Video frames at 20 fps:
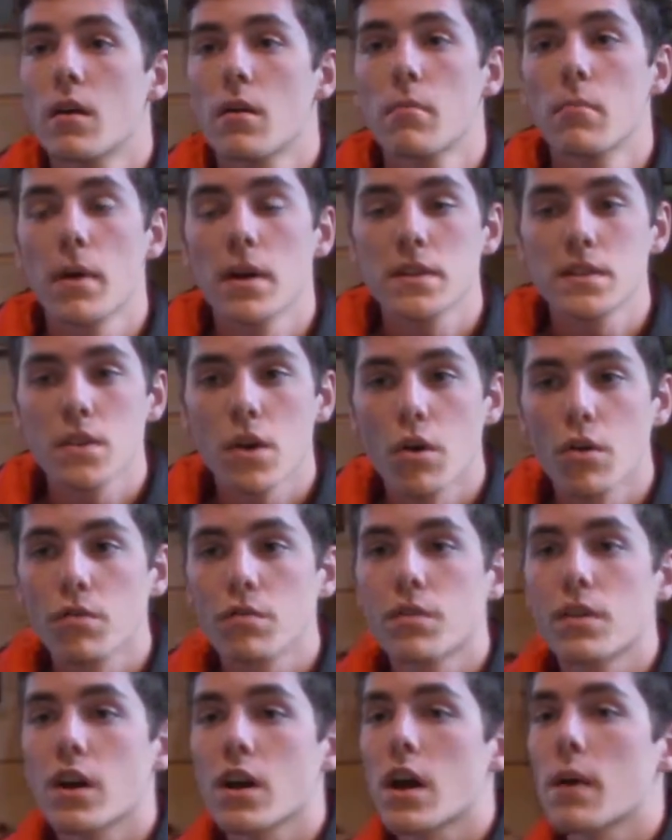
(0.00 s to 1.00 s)

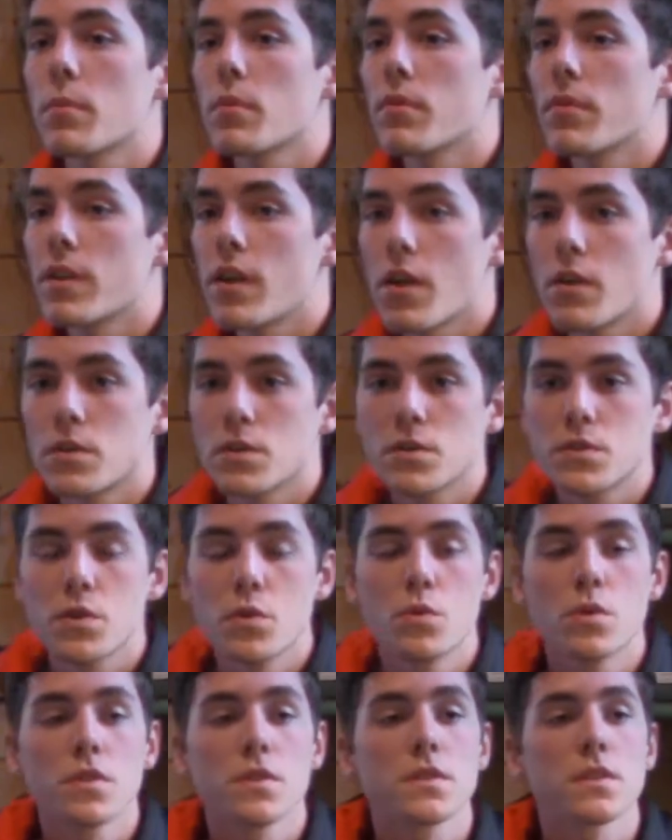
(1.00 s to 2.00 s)
Myself and a couple of the other
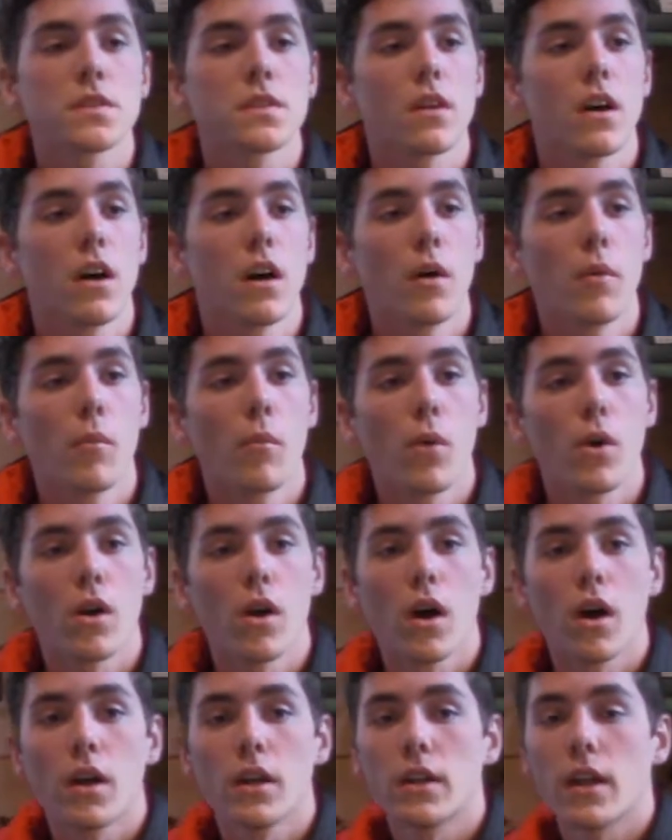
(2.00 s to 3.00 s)
students went
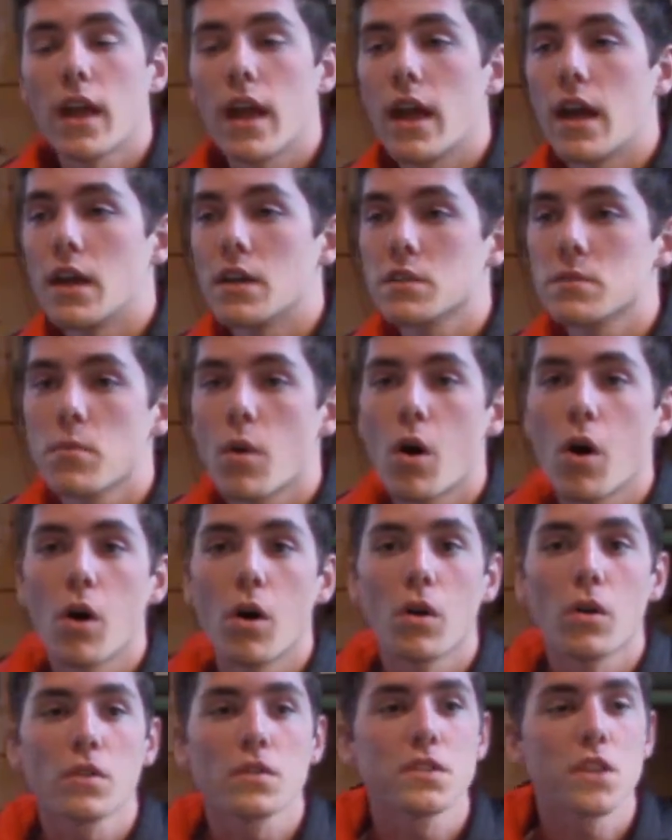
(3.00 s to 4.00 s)
on a
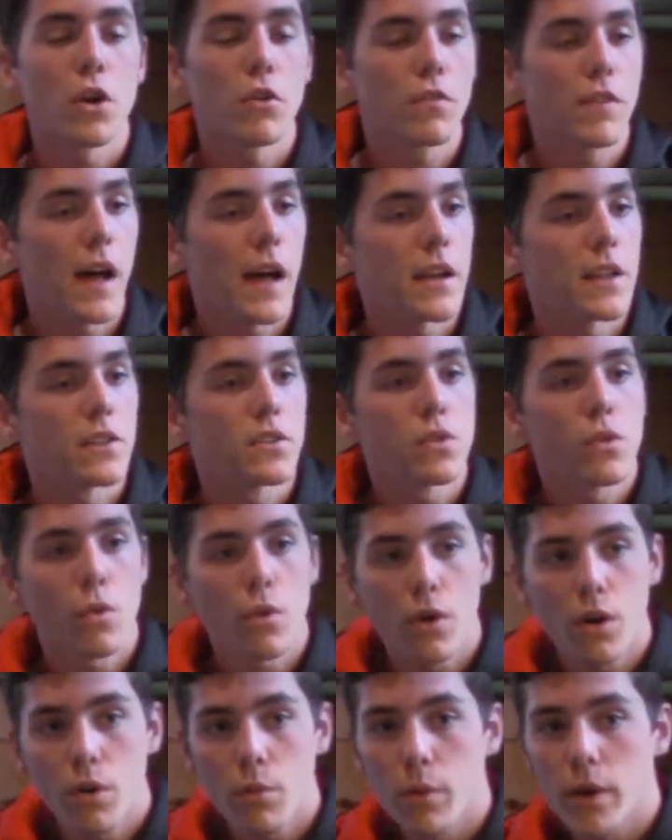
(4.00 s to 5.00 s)
small self-guided
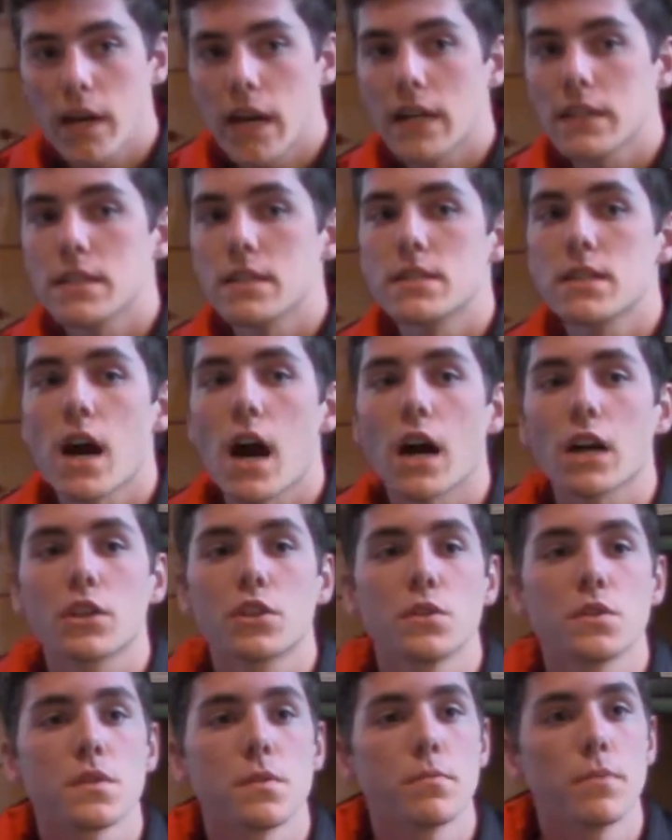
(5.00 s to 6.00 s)
tour. We got to talk
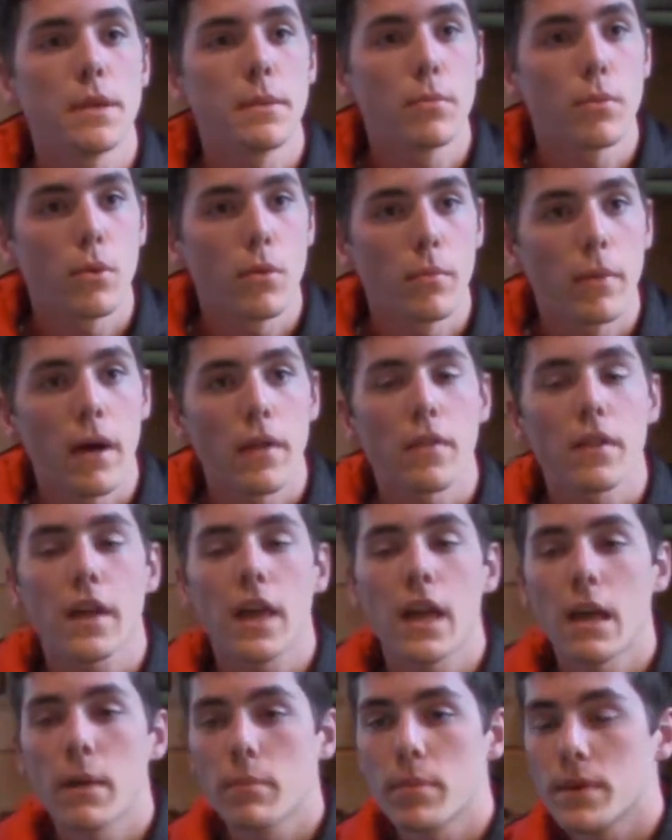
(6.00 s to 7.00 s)
to some people about the
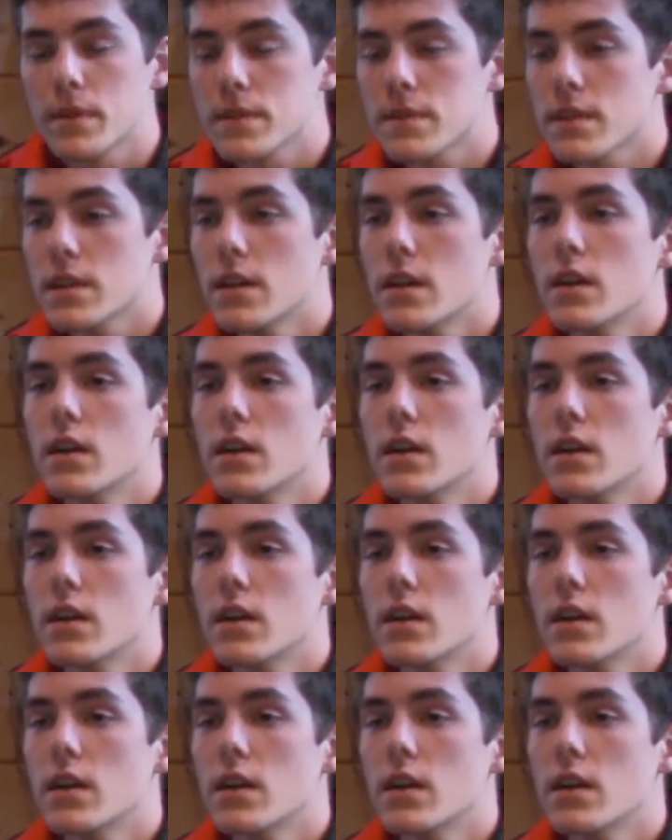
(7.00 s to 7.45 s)
campus.